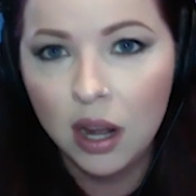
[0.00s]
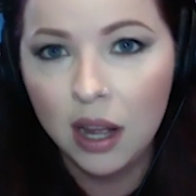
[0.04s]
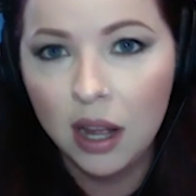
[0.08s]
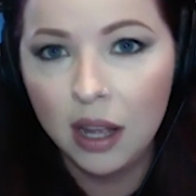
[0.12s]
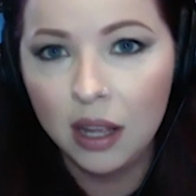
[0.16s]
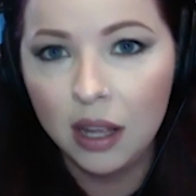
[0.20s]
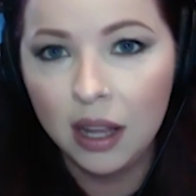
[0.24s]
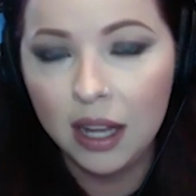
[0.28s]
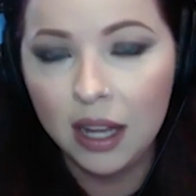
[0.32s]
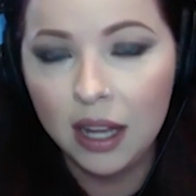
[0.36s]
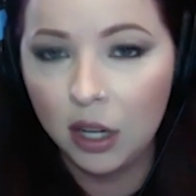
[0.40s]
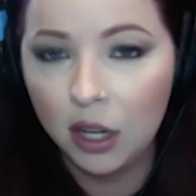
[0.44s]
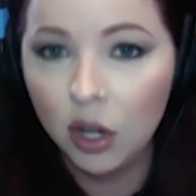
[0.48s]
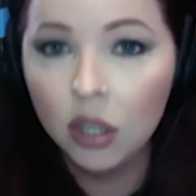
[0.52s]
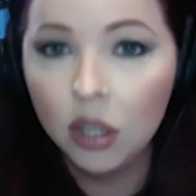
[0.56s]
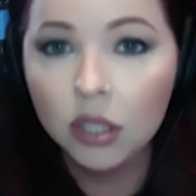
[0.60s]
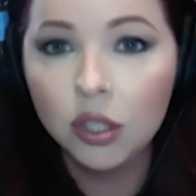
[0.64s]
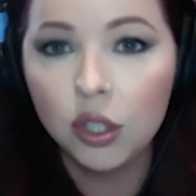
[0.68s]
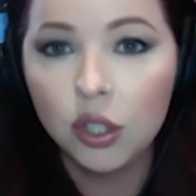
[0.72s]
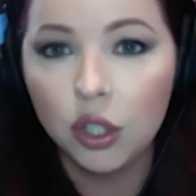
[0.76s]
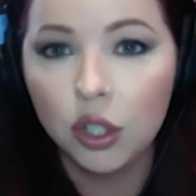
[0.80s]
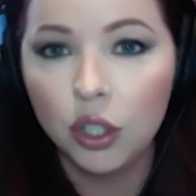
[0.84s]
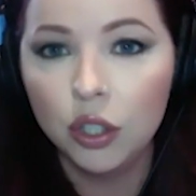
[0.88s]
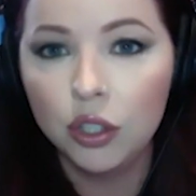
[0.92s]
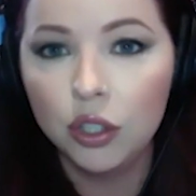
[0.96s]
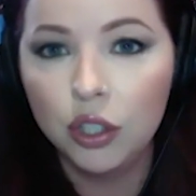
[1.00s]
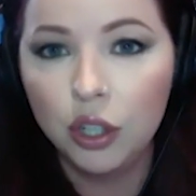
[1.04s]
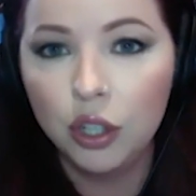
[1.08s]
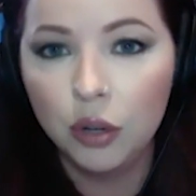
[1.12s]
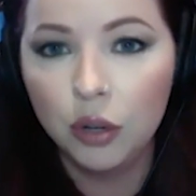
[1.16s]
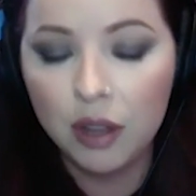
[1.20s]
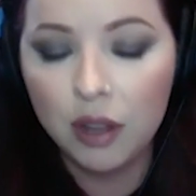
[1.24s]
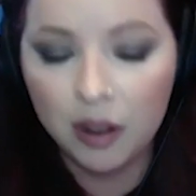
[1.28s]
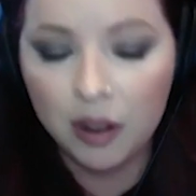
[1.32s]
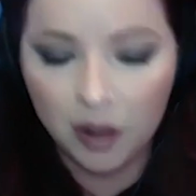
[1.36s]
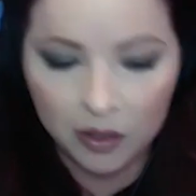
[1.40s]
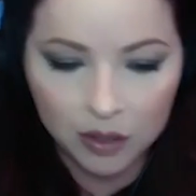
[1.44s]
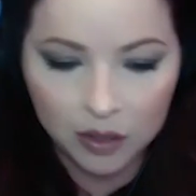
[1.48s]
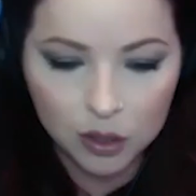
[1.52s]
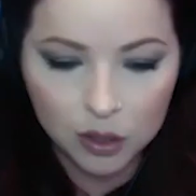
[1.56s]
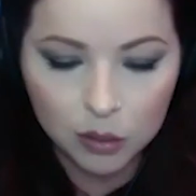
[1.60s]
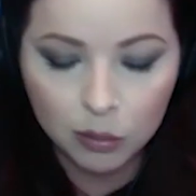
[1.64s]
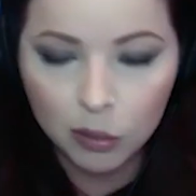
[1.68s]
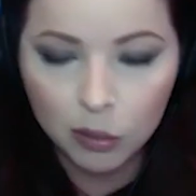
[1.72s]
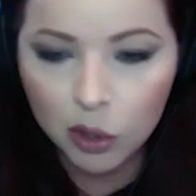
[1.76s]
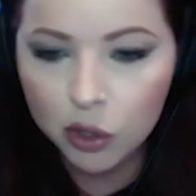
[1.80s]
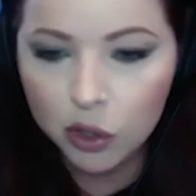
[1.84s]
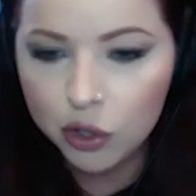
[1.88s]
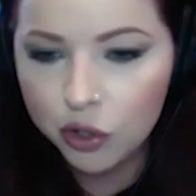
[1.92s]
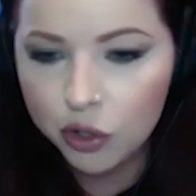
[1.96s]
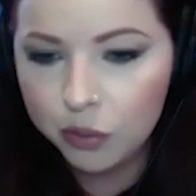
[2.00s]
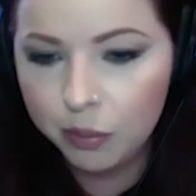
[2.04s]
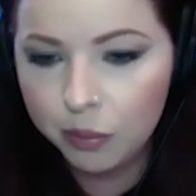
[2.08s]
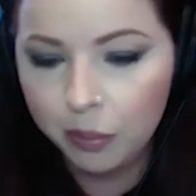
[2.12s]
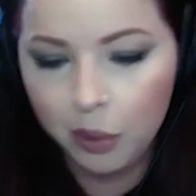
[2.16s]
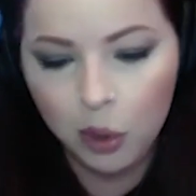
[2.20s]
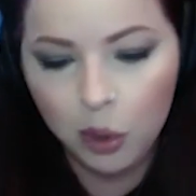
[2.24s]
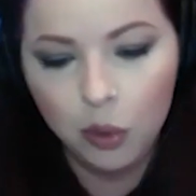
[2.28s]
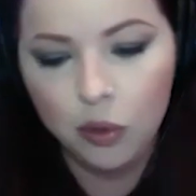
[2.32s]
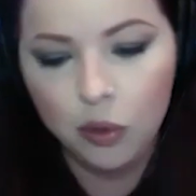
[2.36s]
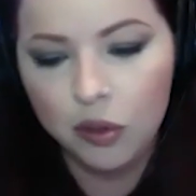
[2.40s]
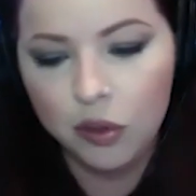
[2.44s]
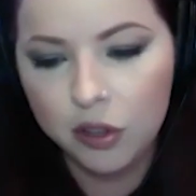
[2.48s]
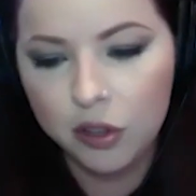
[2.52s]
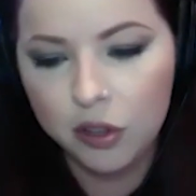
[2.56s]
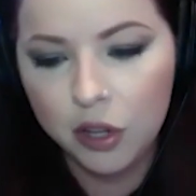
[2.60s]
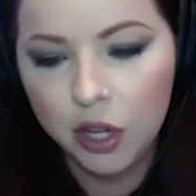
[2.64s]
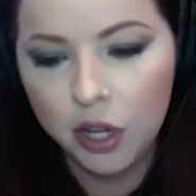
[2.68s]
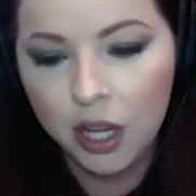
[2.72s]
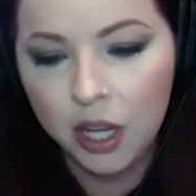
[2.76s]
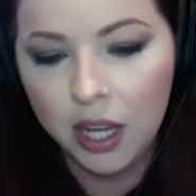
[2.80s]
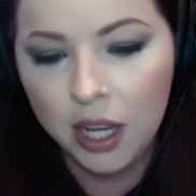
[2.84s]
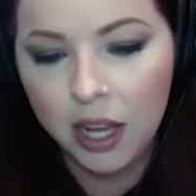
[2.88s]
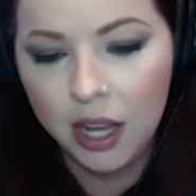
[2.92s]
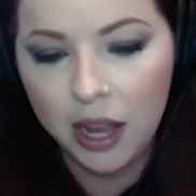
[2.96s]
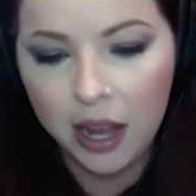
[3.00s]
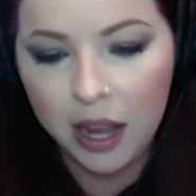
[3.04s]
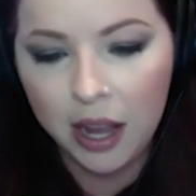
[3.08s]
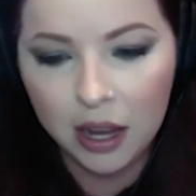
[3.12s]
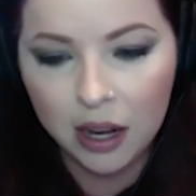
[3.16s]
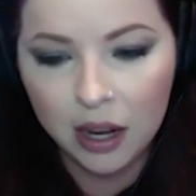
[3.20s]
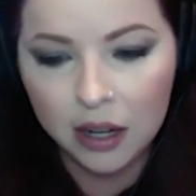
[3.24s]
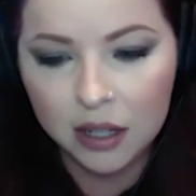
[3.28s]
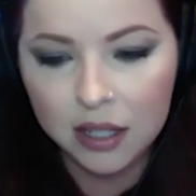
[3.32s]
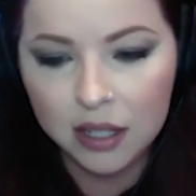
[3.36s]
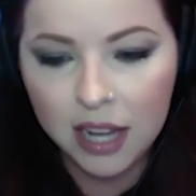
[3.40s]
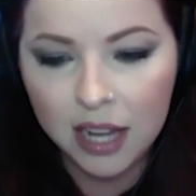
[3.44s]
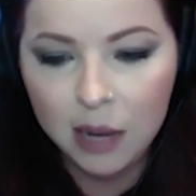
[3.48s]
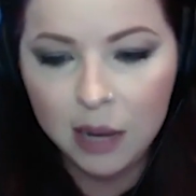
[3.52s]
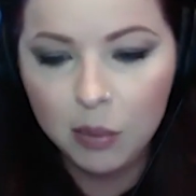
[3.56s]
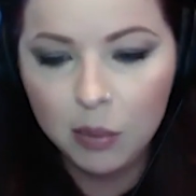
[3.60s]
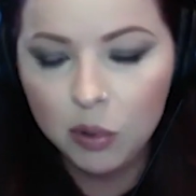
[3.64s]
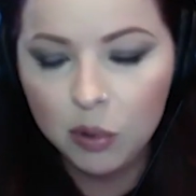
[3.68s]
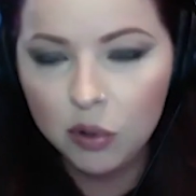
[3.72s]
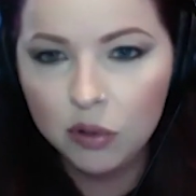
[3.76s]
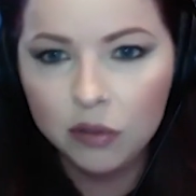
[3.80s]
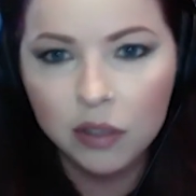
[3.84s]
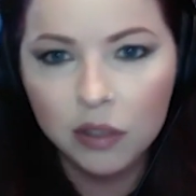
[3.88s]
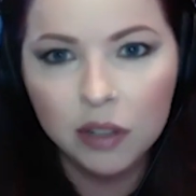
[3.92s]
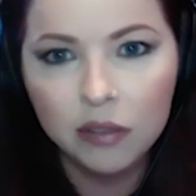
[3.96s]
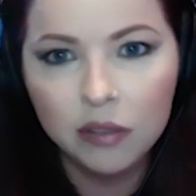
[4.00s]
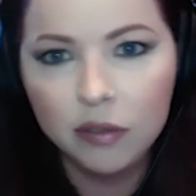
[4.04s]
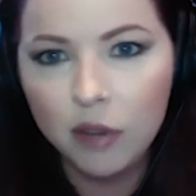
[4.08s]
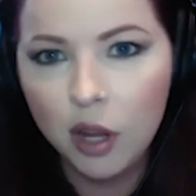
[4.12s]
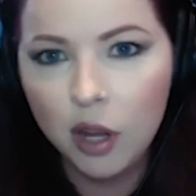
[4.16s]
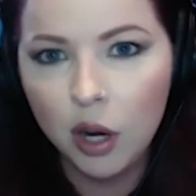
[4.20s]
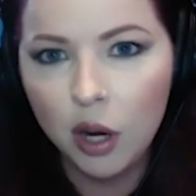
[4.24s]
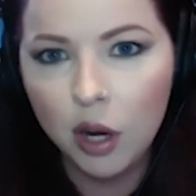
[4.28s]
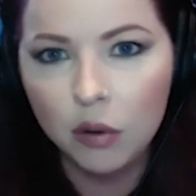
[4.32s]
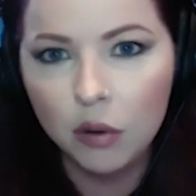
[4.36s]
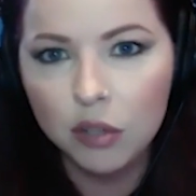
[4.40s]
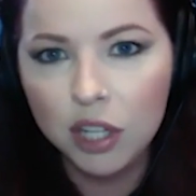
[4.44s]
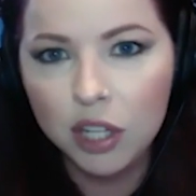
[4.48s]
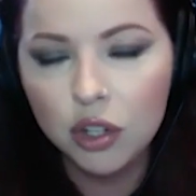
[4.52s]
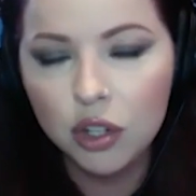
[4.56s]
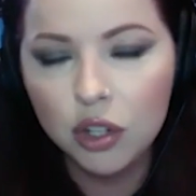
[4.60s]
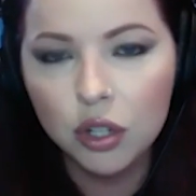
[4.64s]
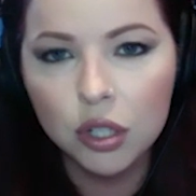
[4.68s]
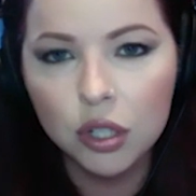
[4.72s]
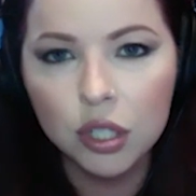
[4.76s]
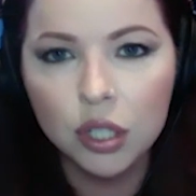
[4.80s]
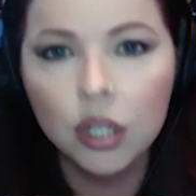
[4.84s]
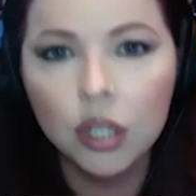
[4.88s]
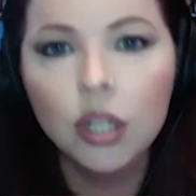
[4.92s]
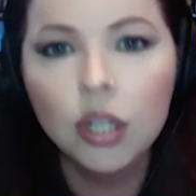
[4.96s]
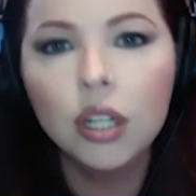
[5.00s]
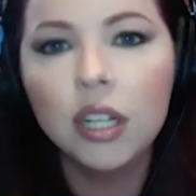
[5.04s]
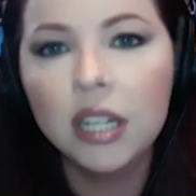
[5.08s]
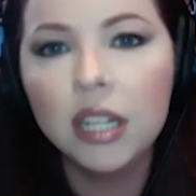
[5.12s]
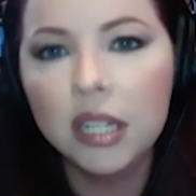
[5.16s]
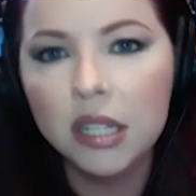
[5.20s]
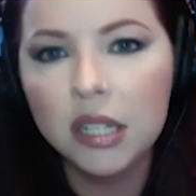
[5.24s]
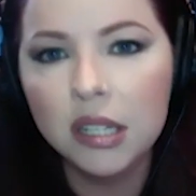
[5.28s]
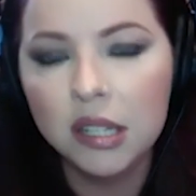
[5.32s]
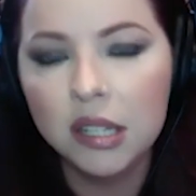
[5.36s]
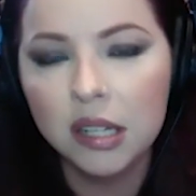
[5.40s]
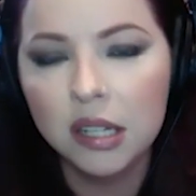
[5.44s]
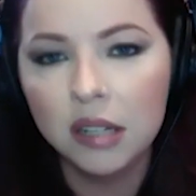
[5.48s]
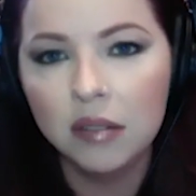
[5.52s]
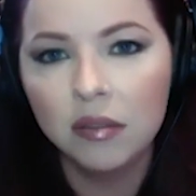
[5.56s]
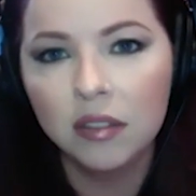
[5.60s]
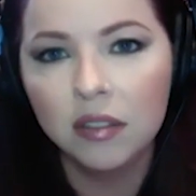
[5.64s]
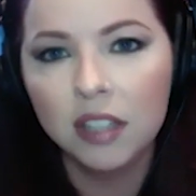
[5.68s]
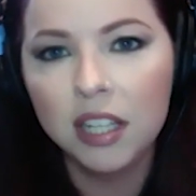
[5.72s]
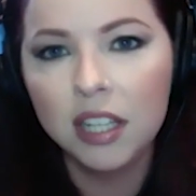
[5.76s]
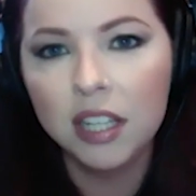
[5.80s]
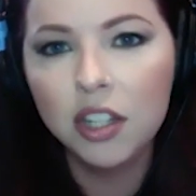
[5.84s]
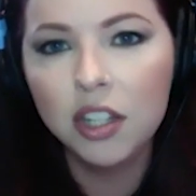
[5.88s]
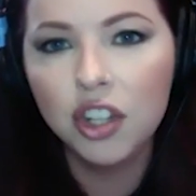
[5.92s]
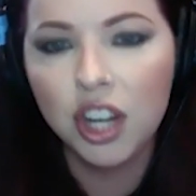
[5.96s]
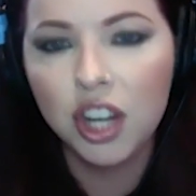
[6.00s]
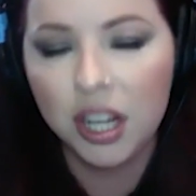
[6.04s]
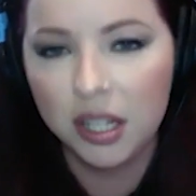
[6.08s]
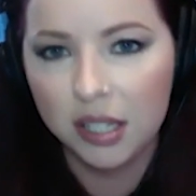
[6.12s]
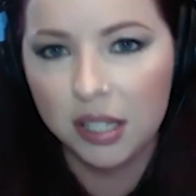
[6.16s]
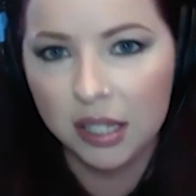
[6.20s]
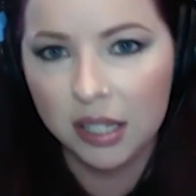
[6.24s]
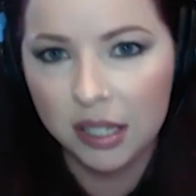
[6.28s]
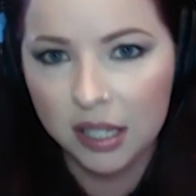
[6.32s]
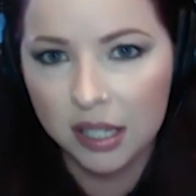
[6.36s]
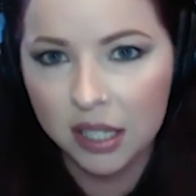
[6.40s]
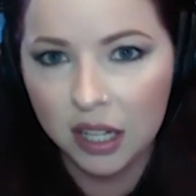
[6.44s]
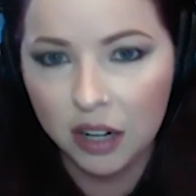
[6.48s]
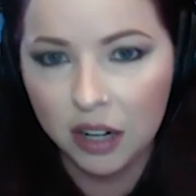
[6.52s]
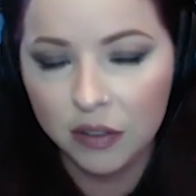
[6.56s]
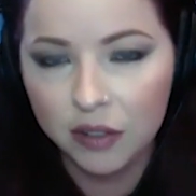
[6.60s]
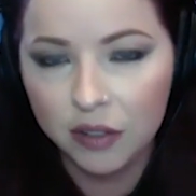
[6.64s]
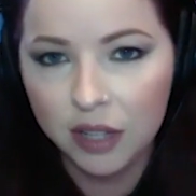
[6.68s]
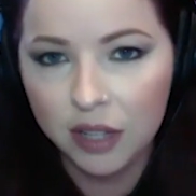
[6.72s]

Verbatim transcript: at a concert. You know, they've got this merch booth and a table of, you know, t-shirts and hoodies and keychains and stuff.